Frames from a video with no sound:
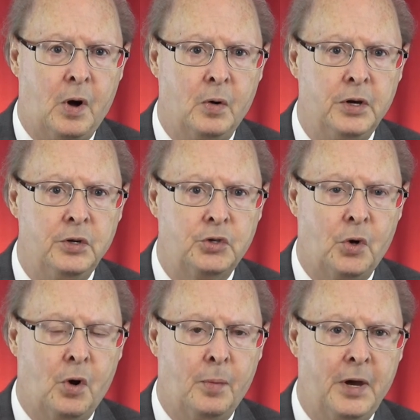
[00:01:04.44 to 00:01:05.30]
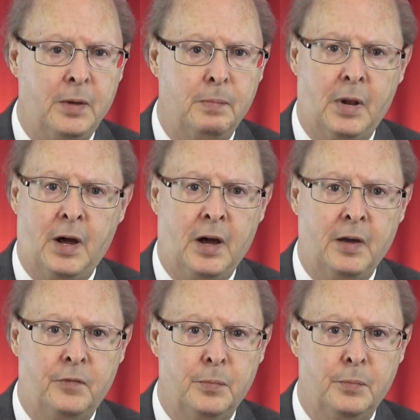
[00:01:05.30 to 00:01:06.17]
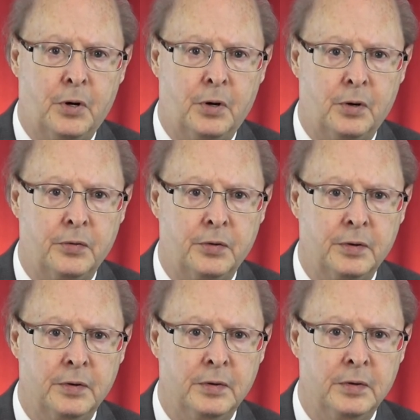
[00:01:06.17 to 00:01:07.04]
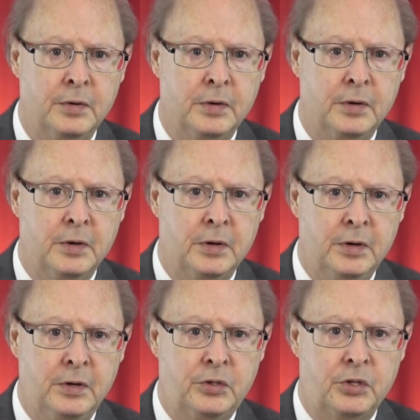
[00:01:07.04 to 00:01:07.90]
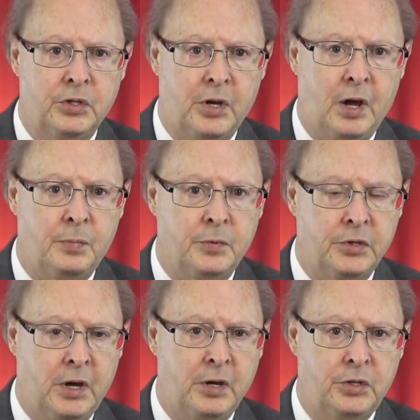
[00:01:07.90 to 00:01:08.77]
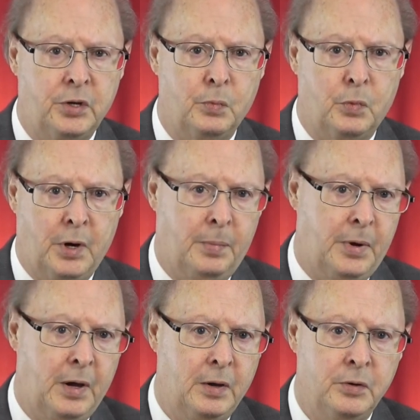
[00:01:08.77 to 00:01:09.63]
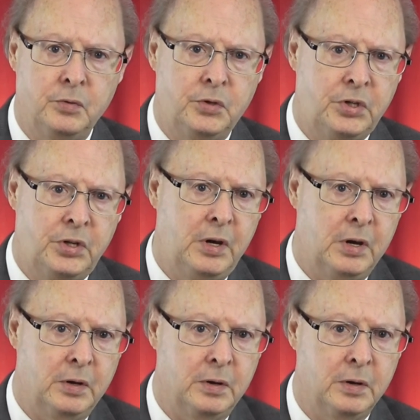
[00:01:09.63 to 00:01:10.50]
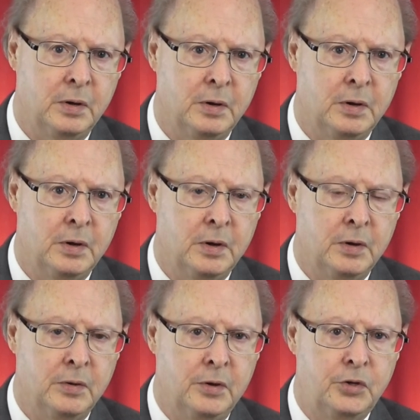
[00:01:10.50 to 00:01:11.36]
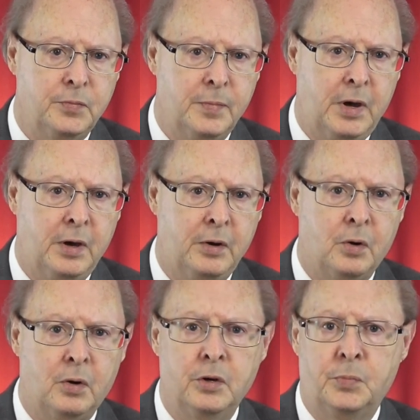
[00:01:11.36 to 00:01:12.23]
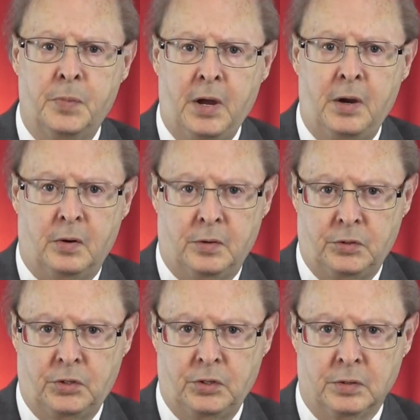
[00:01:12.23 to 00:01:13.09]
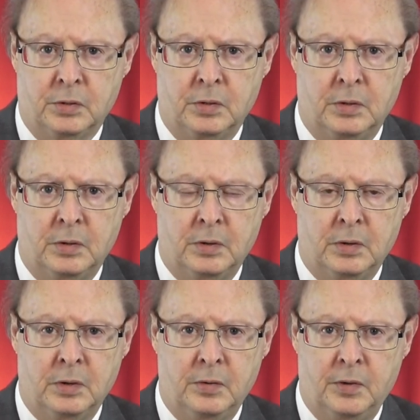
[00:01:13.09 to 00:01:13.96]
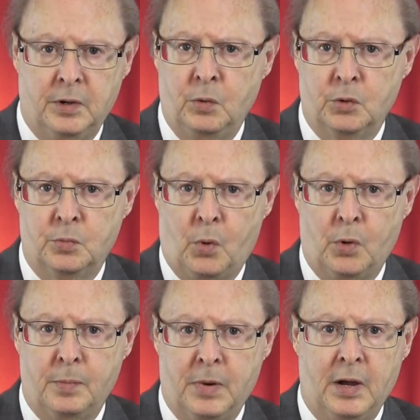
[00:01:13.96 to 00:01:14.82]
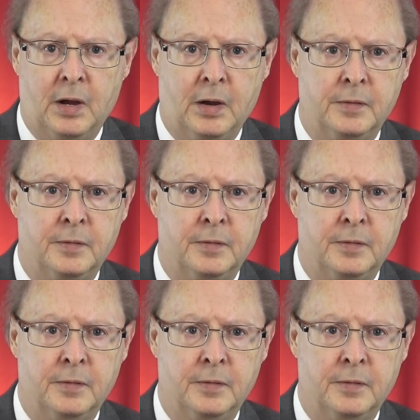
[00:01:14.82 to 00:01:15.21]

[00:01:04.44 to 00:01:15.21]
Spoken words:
he saw a man blind from birth. His disciples asked him, Rabbi, who sinned, this man or his parents, that he was born blind?